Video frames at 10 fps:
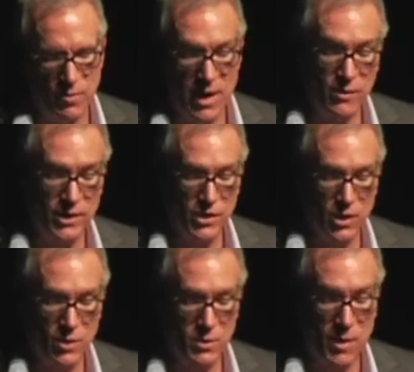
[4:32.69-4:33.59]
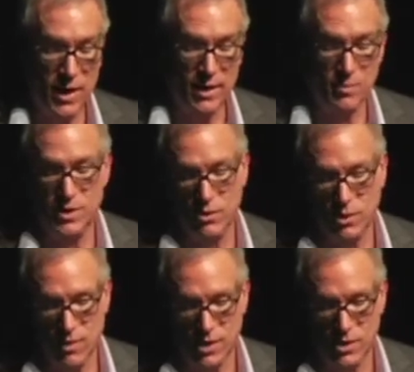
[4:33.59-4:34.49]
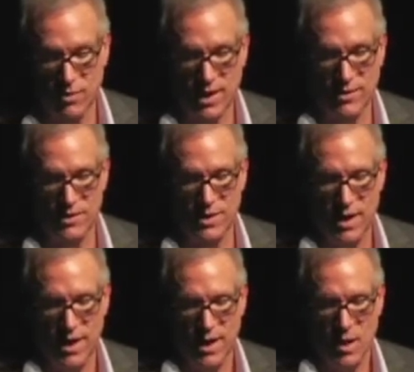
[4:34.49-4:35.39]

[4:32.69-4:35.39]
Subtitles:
for mounting shows by obscure Russian writers,